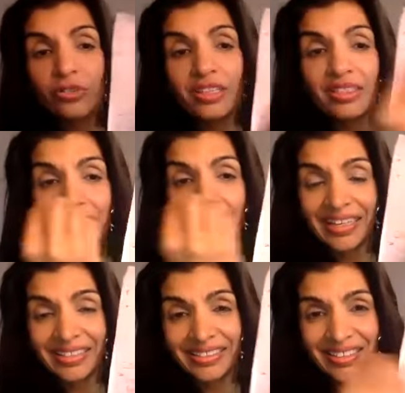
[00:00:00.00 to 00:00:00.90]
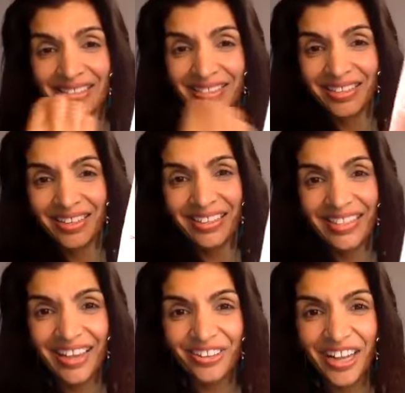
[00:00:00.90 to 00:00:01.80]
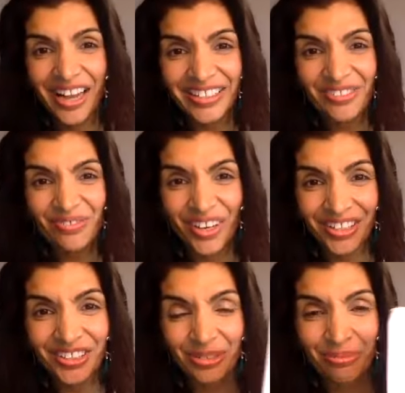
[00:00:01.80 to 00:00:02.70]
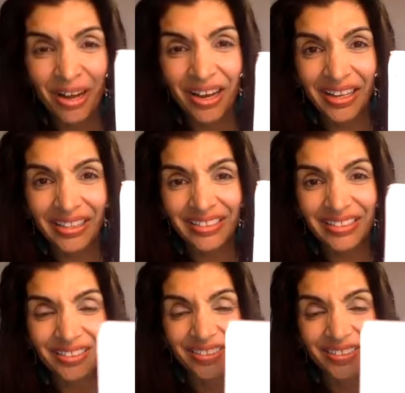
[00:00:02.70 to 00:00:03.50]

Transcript: the things that are kind of on your mind,